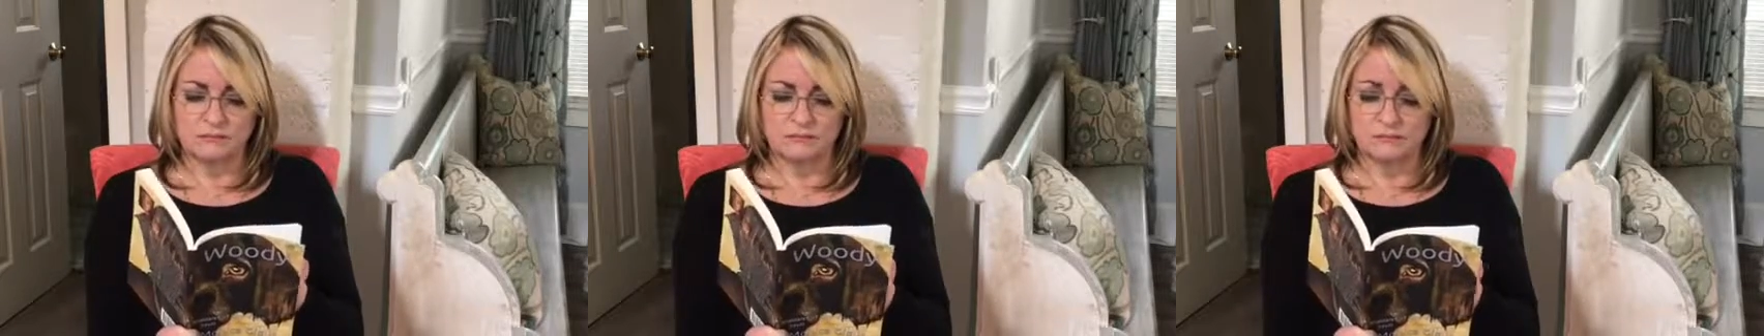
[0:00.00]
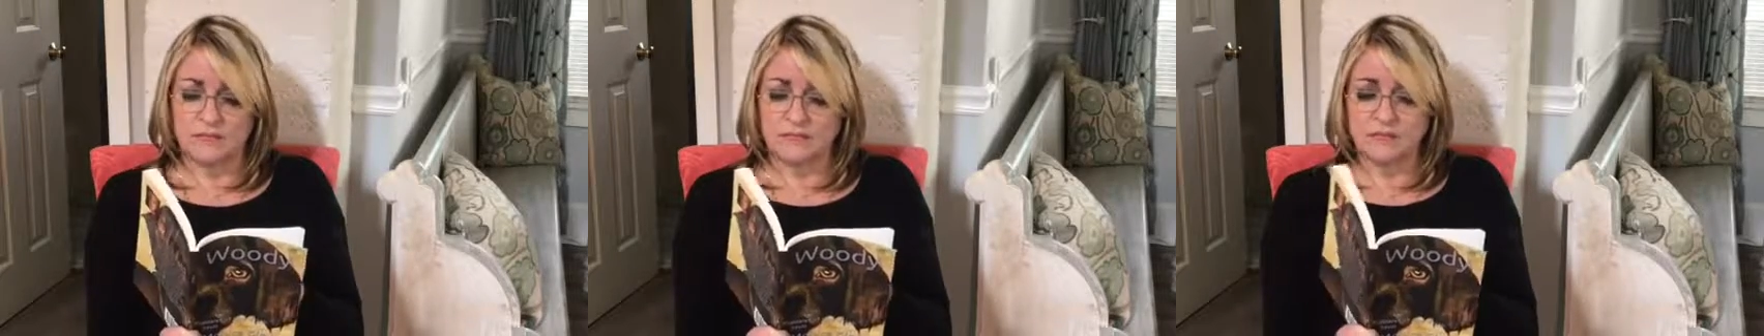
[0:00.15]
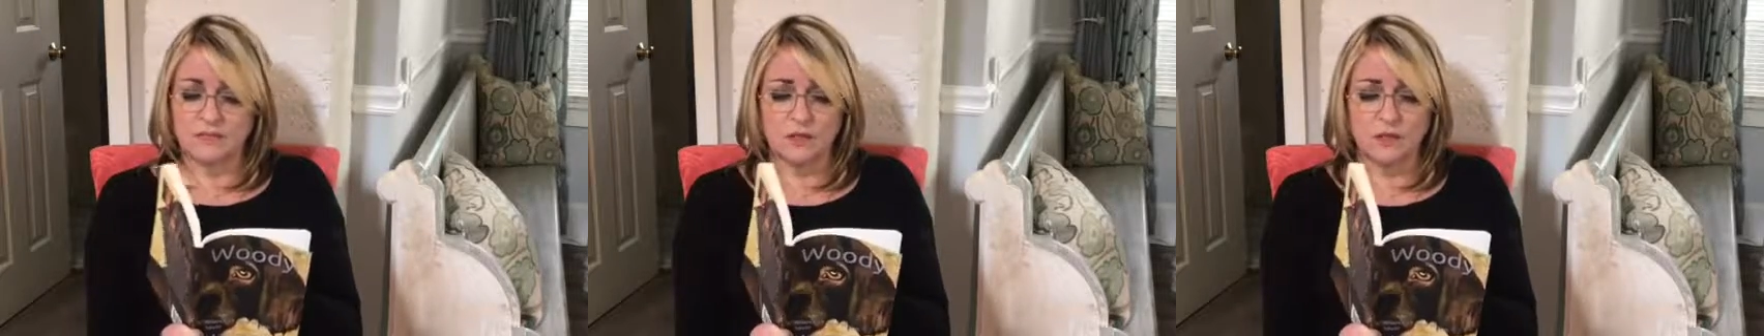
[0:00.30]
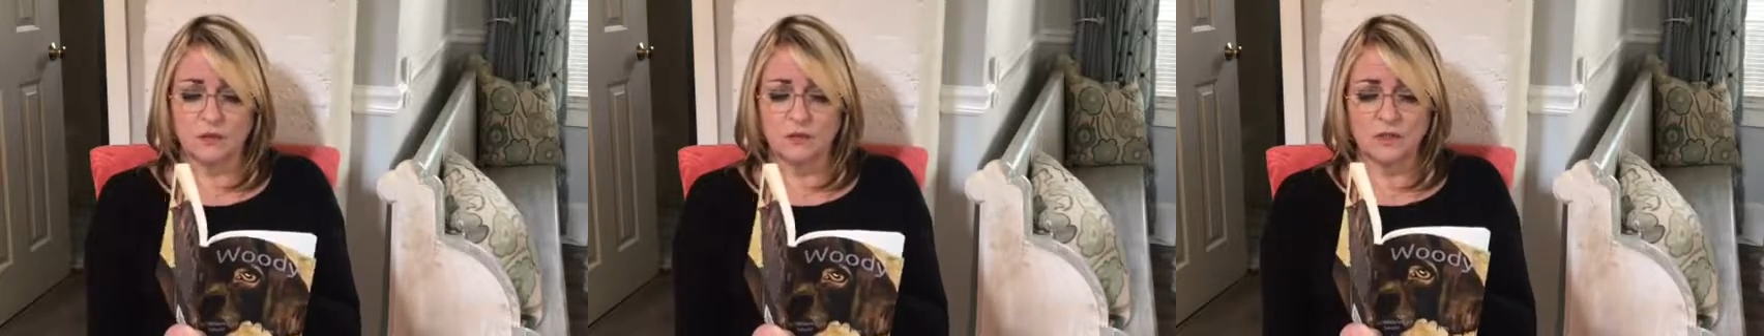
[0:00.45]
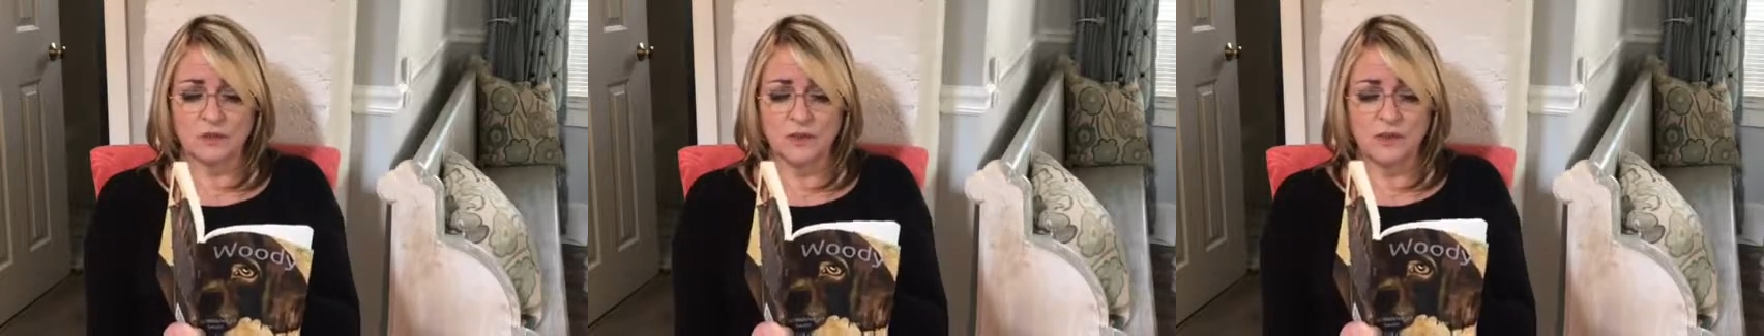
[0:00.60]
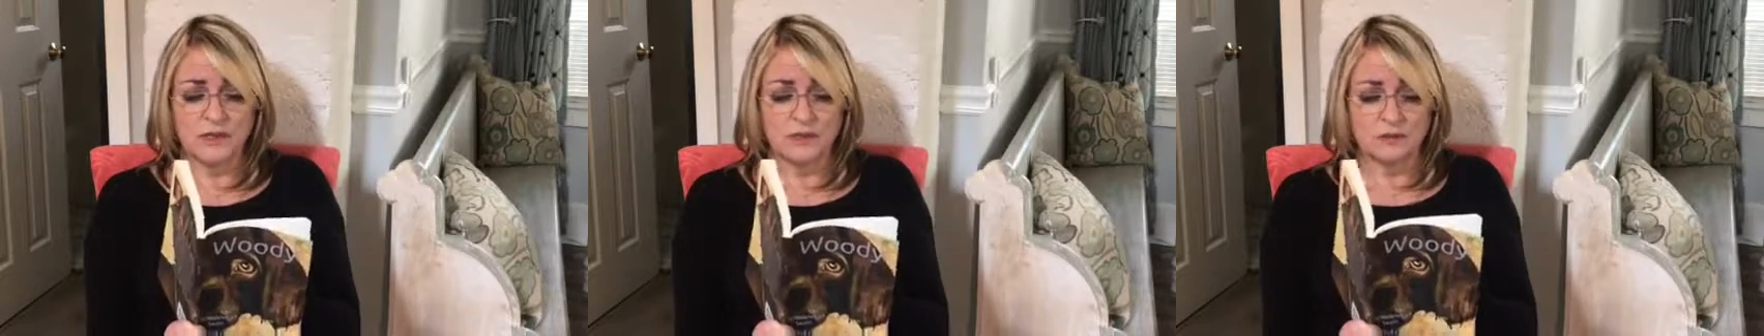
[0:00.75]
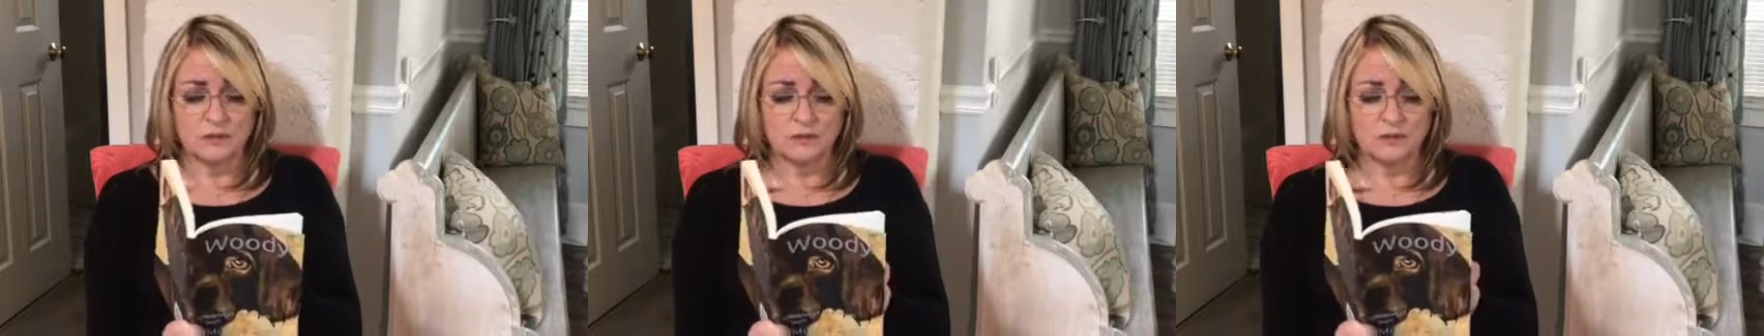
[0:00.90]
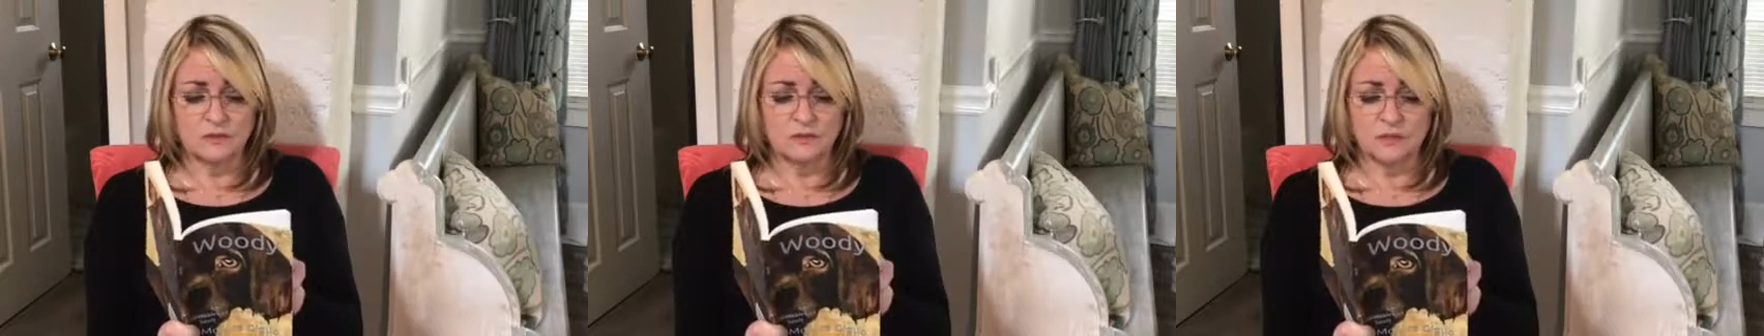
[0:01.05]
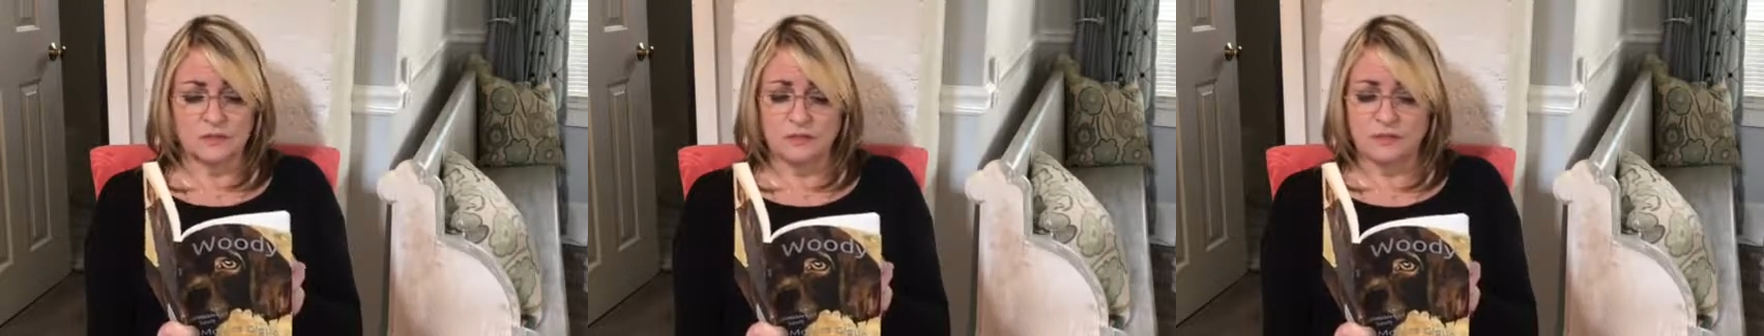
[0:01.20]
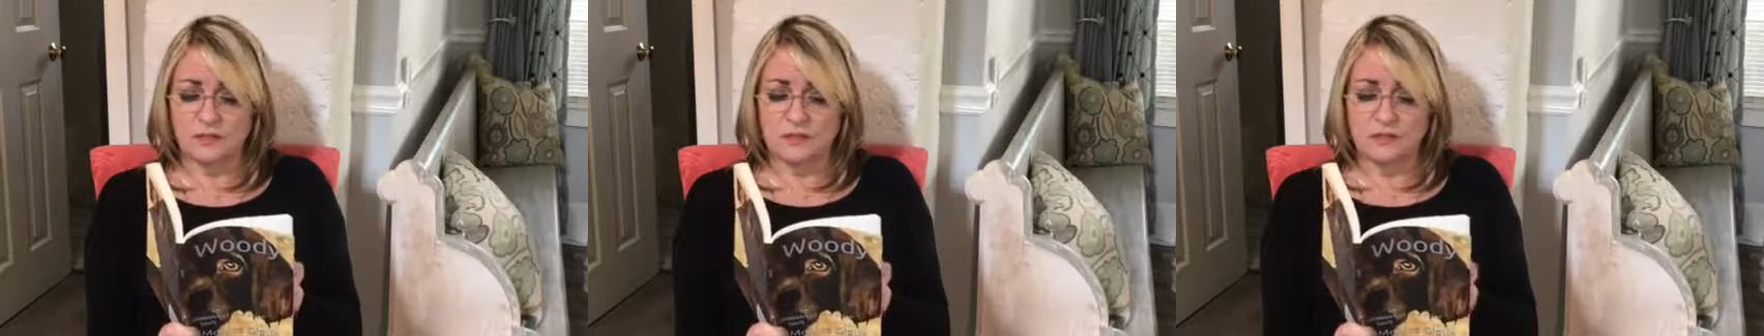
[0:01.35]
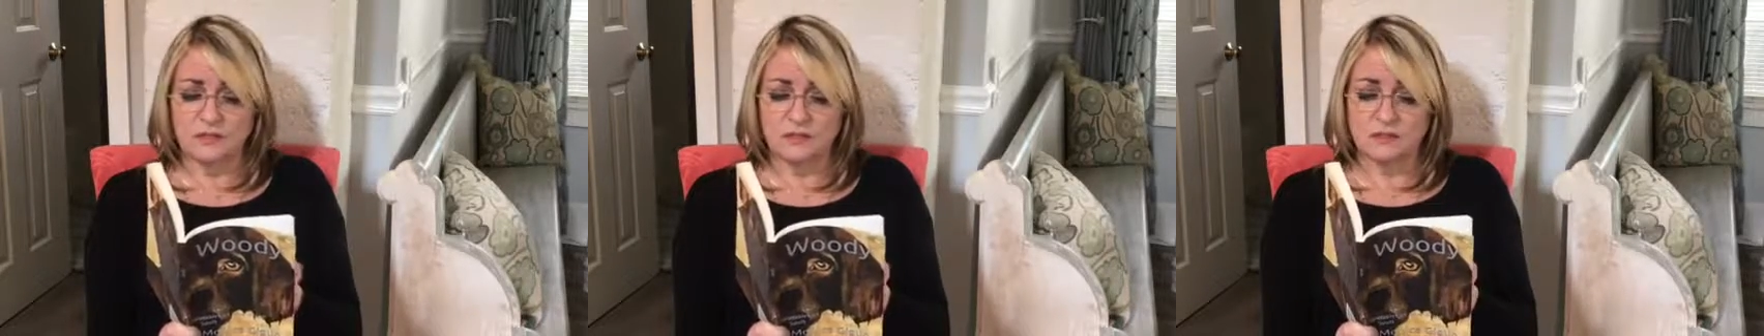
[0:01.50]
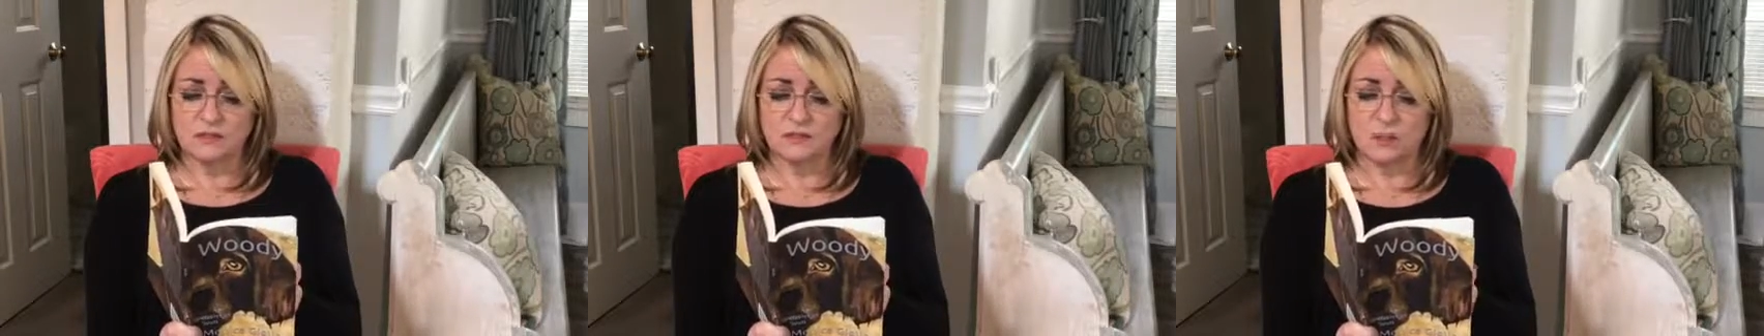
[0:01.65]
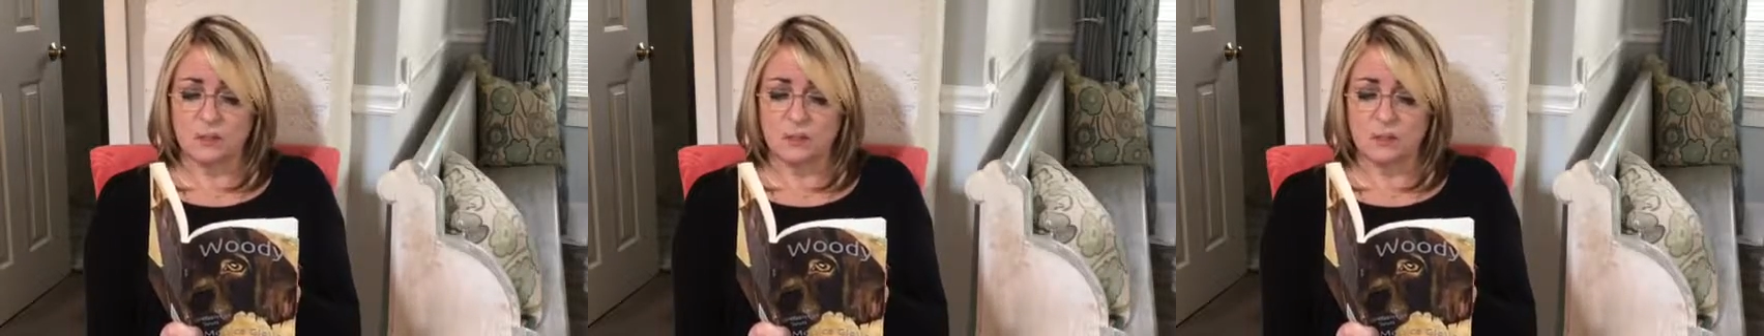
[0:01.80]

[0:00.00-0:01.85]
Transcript: That's the only way to lose it because